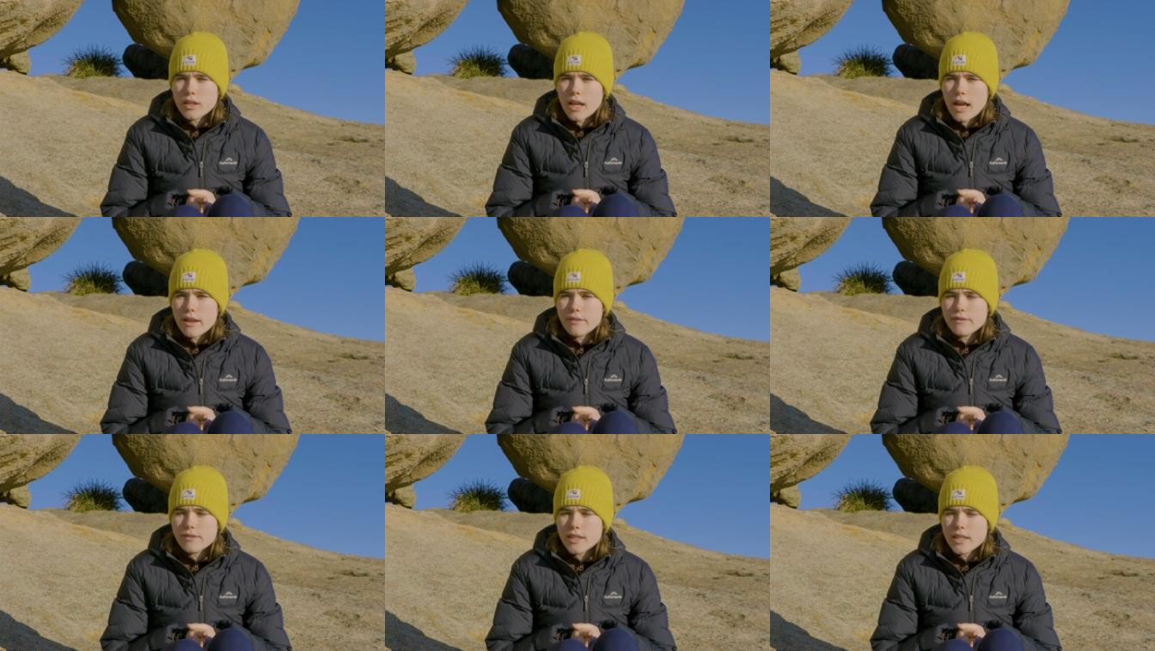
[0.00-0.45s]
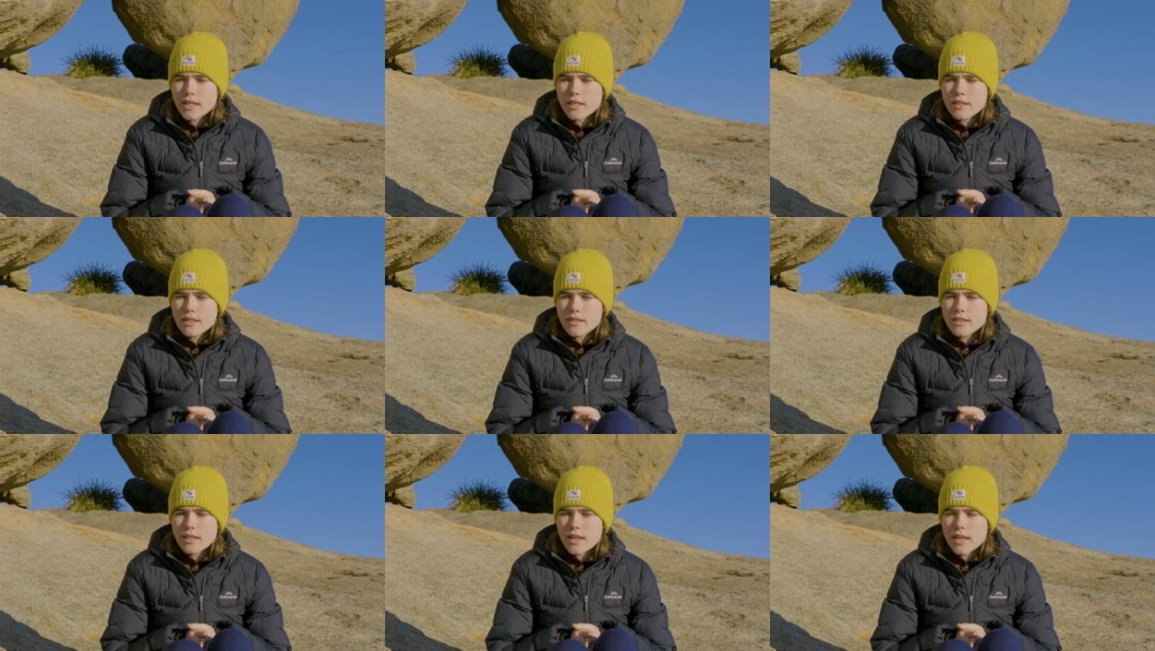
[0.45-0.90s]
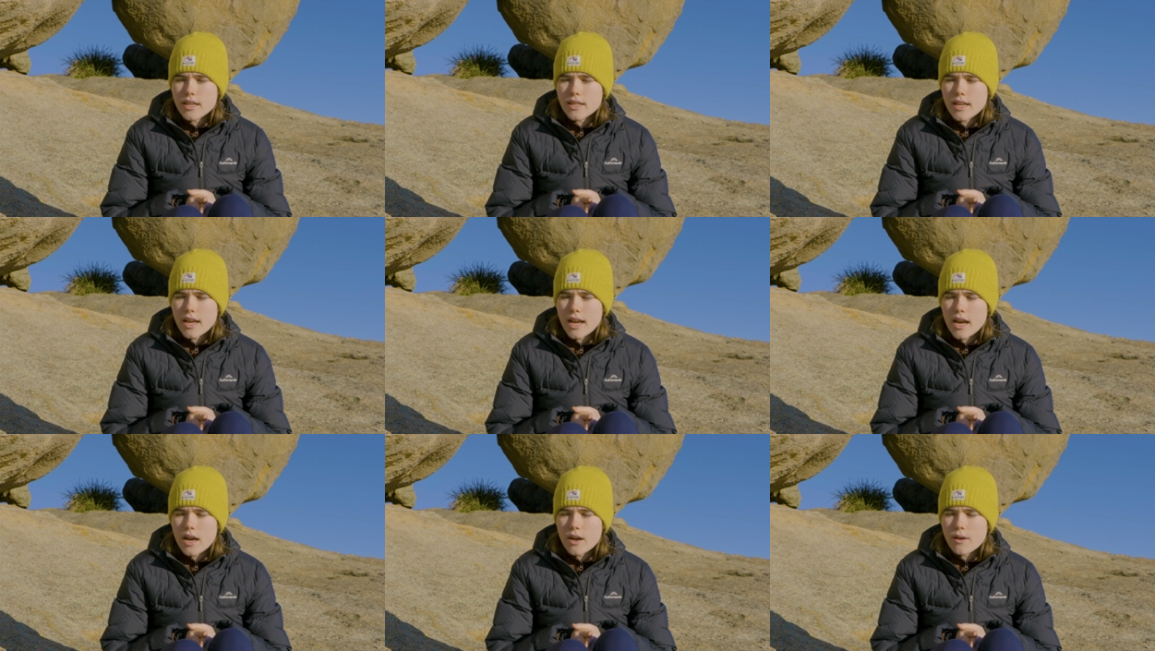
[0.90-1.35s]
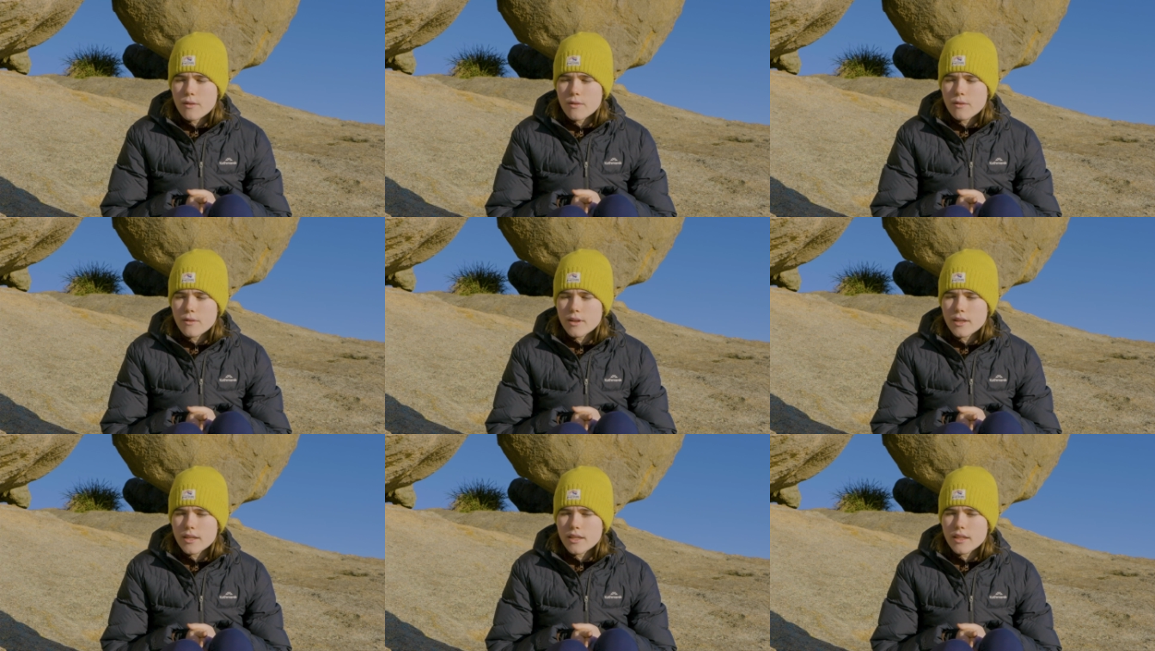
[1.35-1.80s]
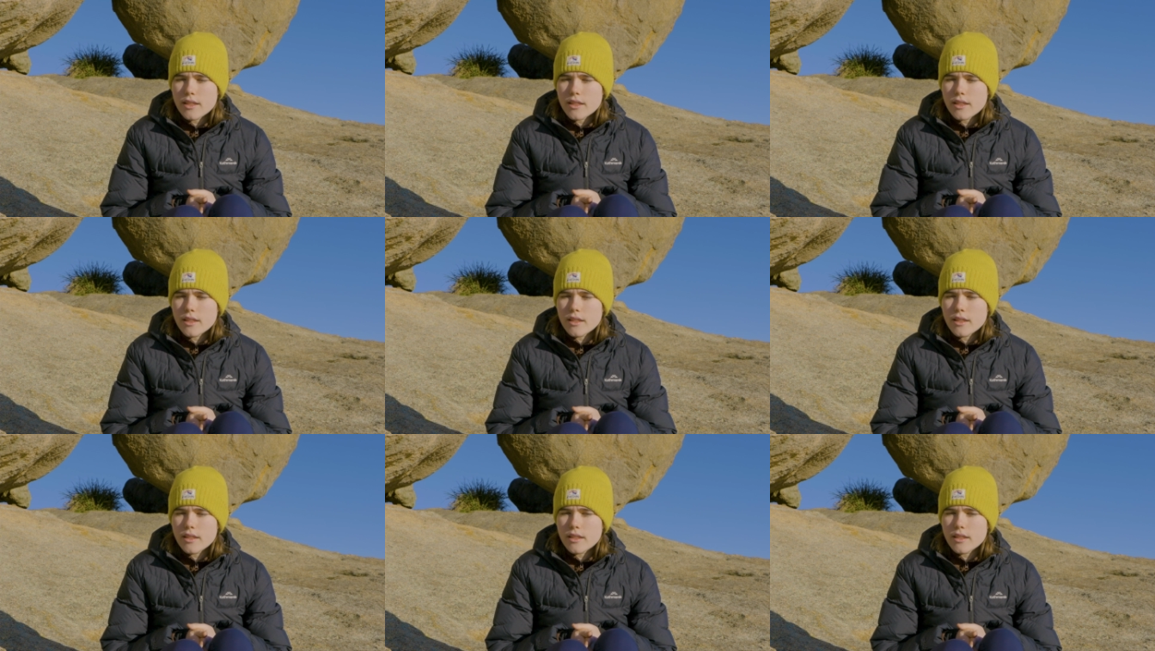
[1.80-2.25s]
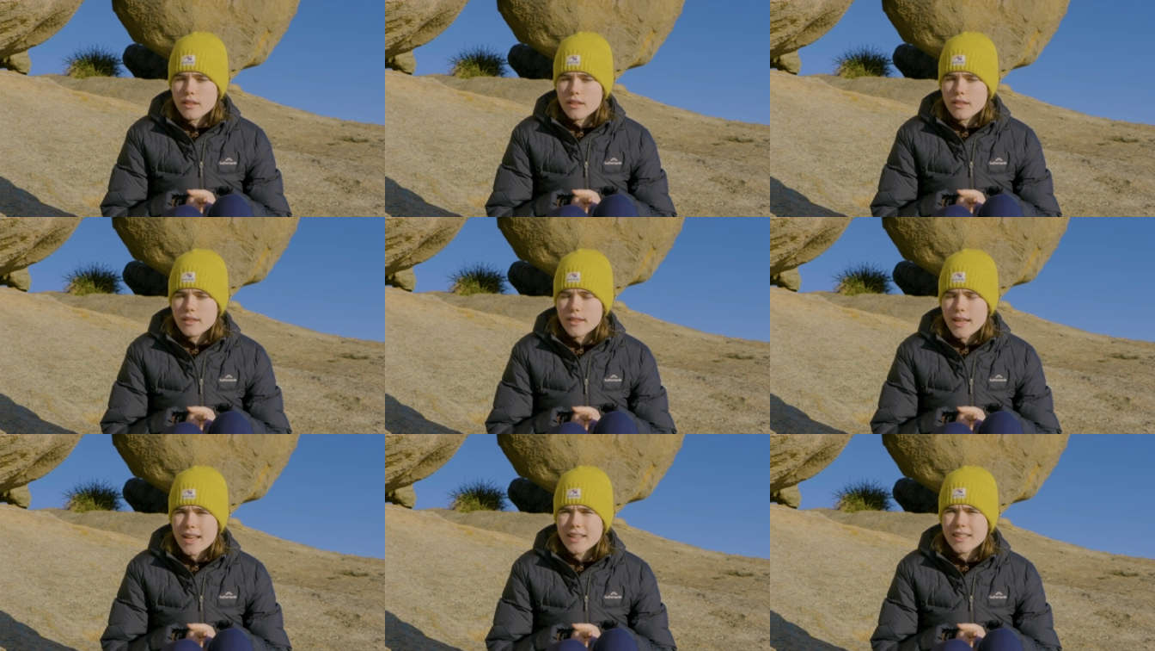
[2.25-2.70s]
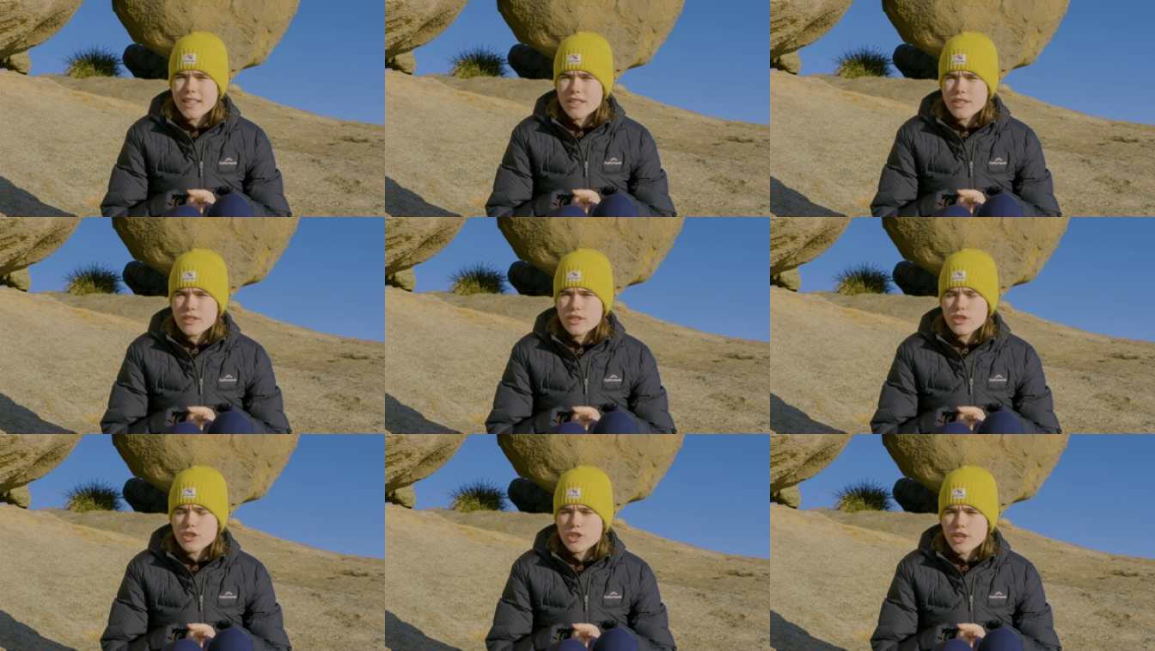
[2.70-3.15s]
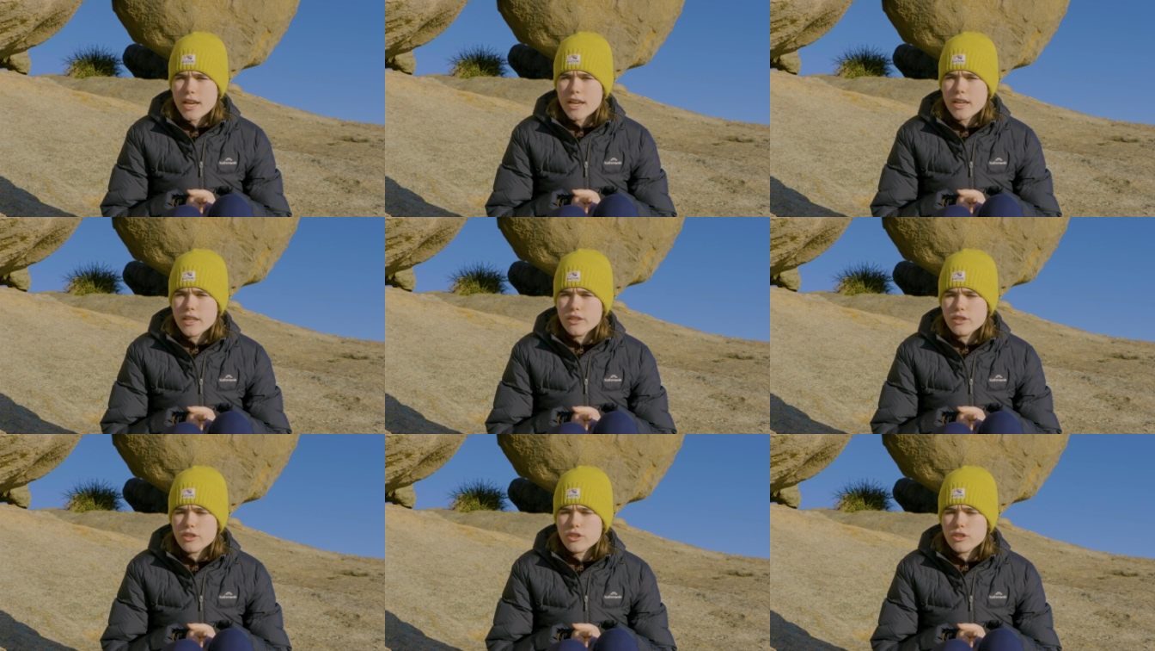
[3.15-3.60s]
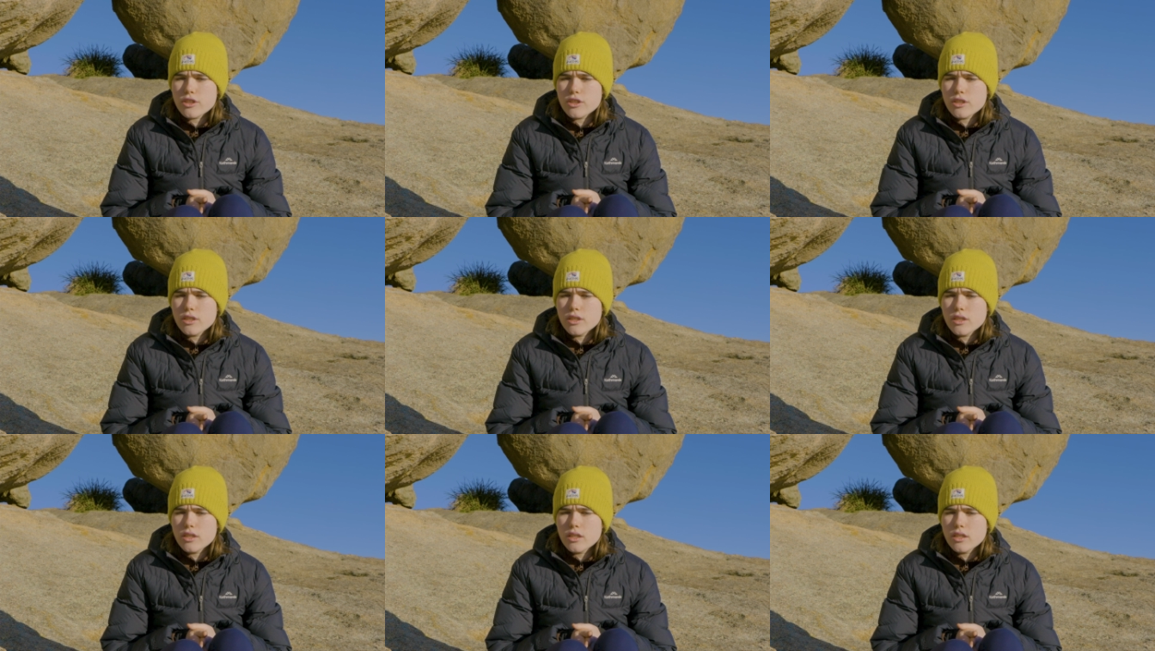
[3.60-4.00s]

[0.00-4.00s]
life is and how that needs to change.